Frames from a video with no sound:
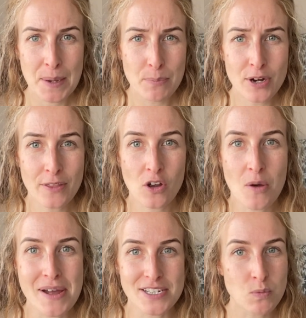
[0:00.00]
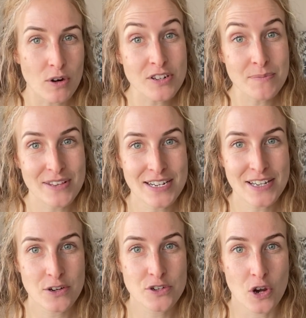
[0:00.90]
put in the comments, what are some things that
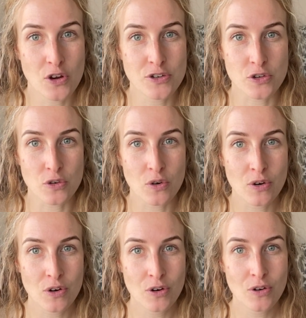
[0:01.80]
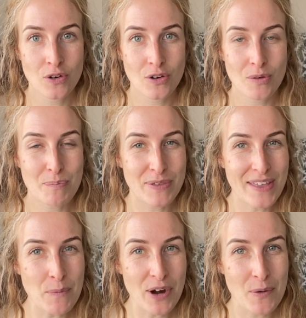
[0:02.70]
you turn to? But
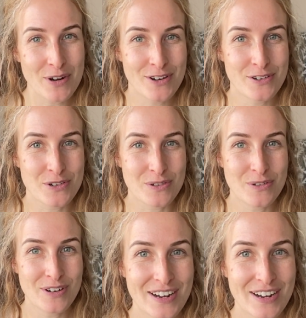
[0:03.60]
then what I want you to do